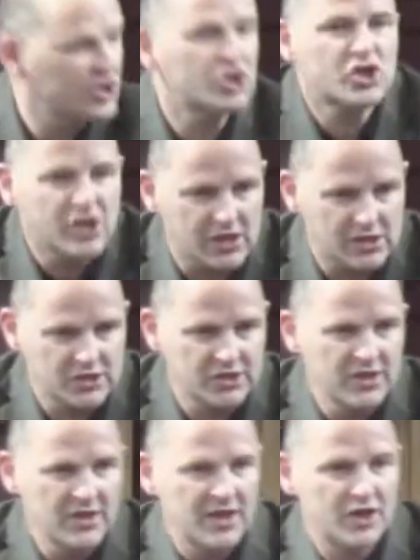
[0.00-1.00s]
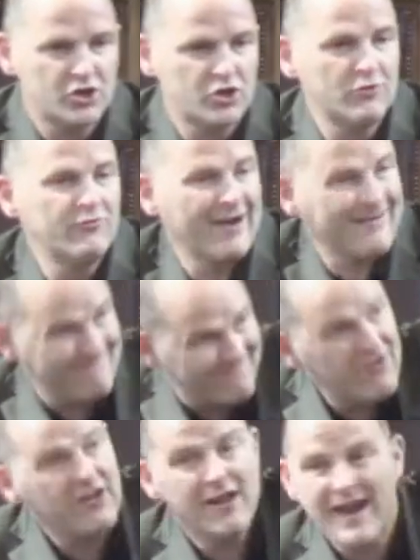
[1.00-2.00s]
church, it should ring
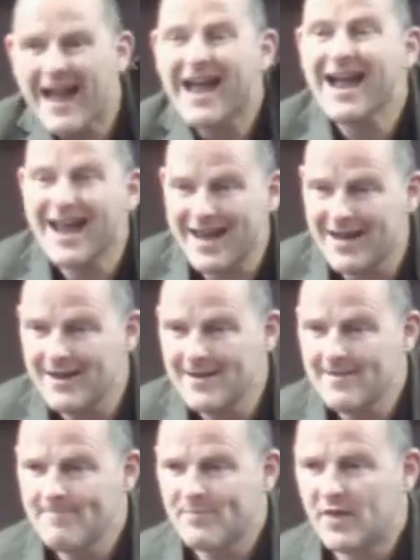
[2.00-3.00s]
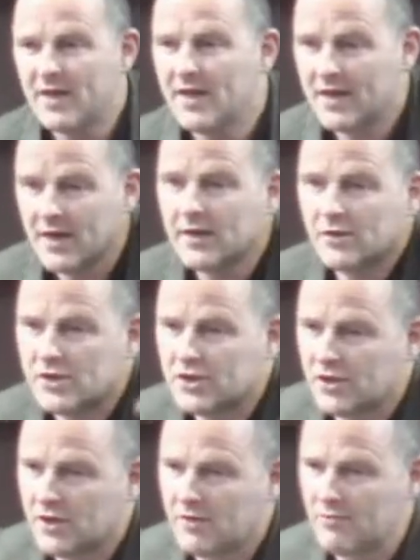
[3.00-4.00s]
really high in a
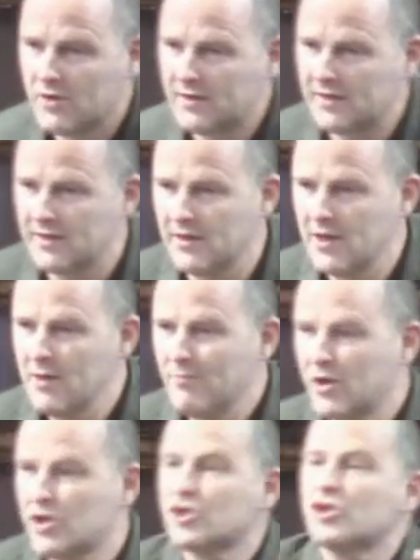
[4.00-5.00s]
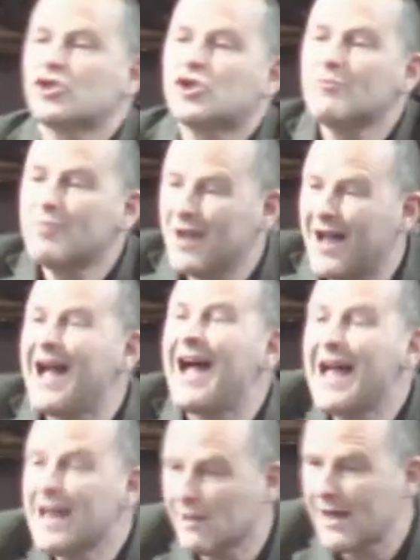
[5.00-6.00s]
Christian community, because there should be a
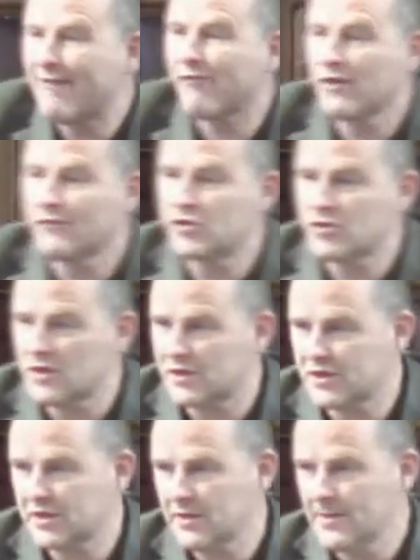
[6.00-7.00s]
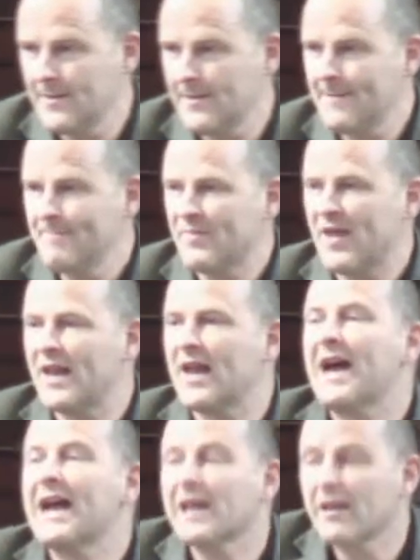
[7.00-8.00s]
high level of trust and a
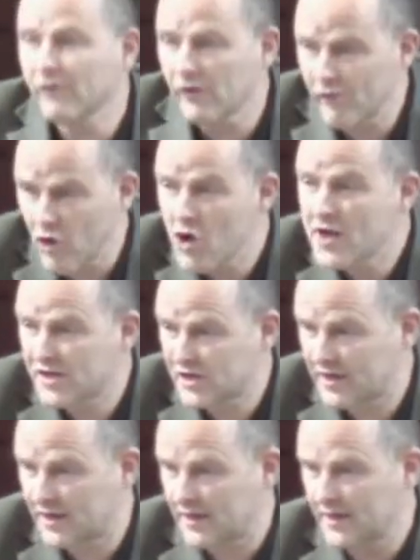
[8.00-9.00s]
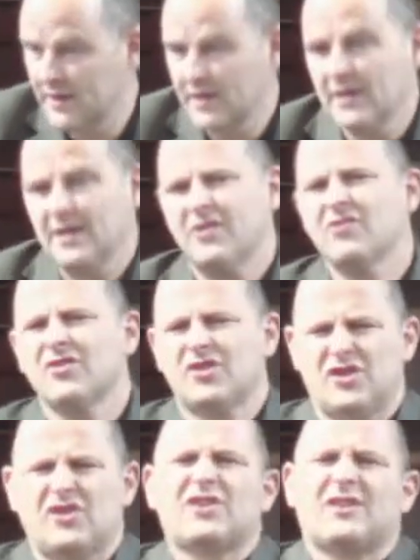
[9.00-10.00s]
high level of honesty, not
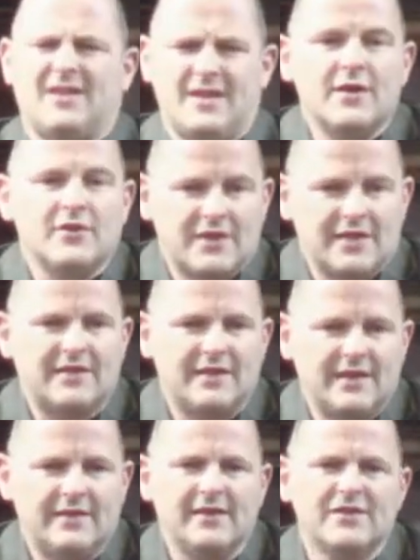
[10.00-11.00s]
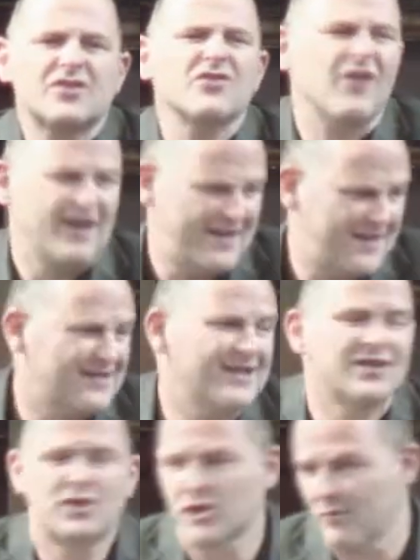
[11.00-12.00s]
just in our day-to-day dealings, not in that
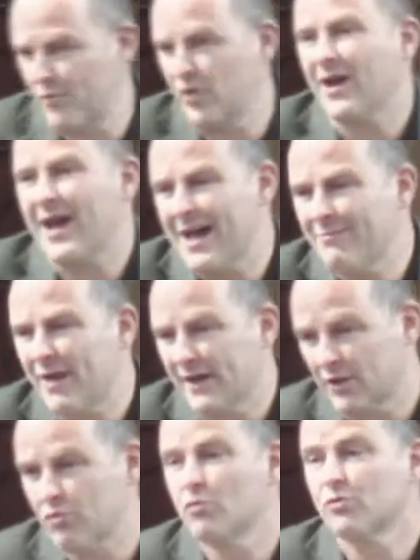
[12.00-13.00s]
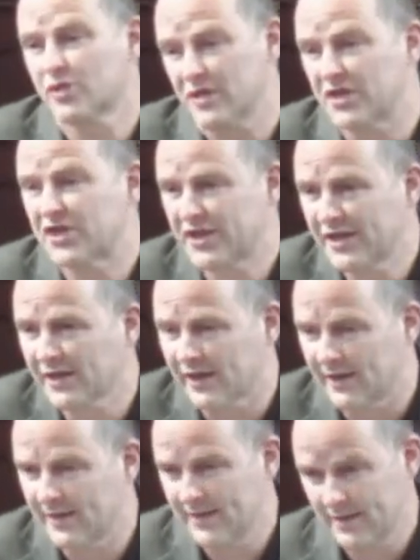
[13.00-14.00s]
sense you could put your handbag down, no one's going to steal
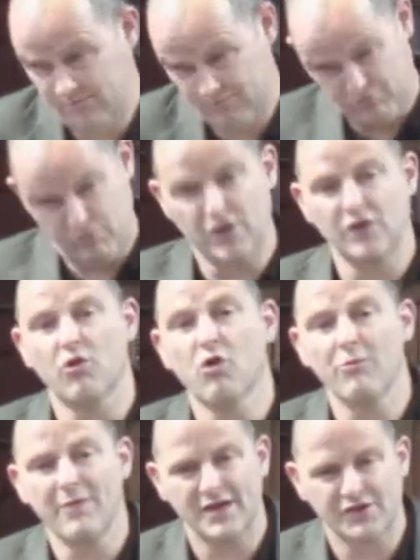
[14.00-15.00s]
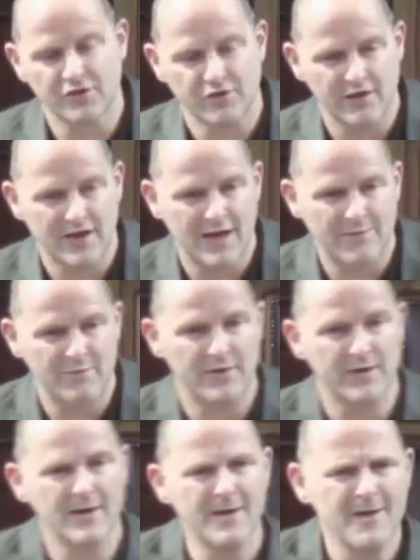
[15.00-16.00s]
it. We can hope that's not going to happen.
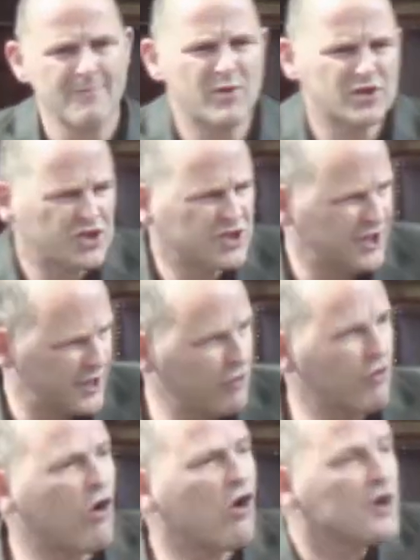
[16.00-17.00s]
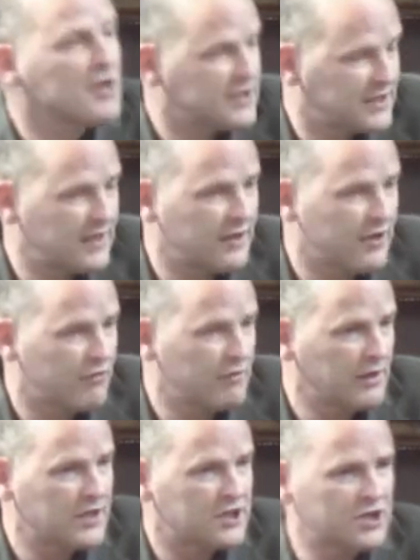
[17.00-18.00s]
But just in our honesty and our
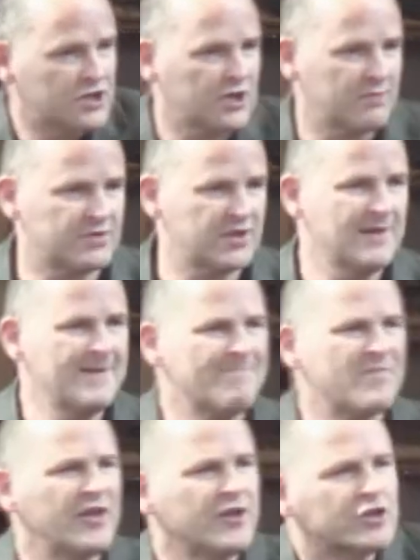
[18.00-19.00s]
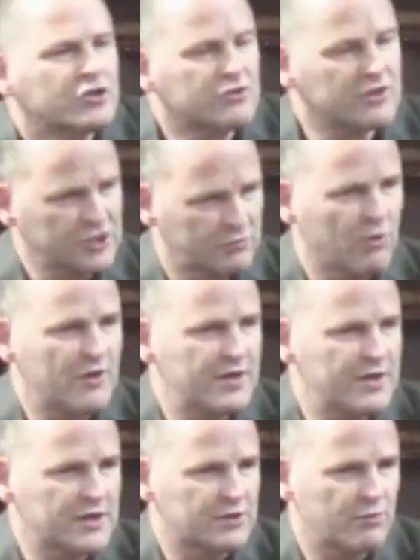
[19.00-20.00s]
relationships, and the
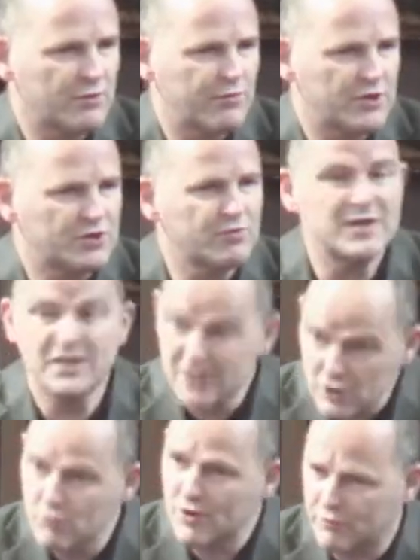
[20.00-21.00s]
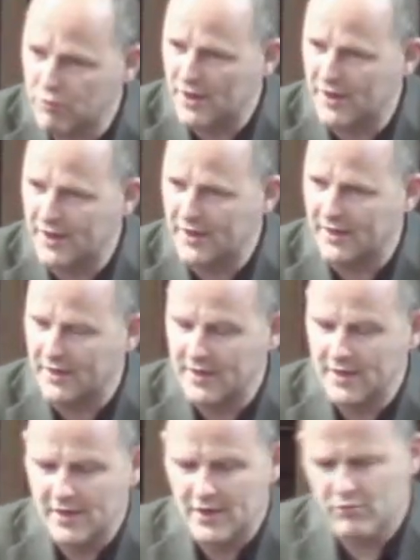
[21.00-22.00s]
trustworthiness with which we deal with one another,
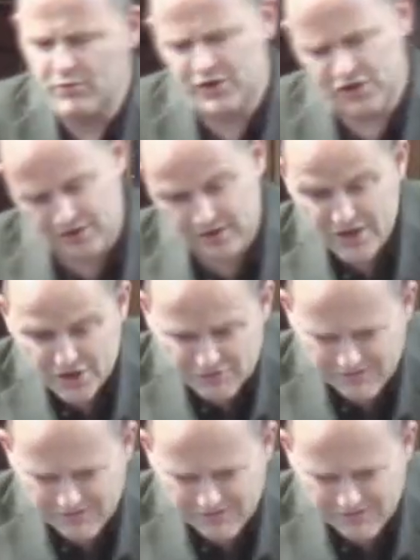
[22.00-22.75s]
which is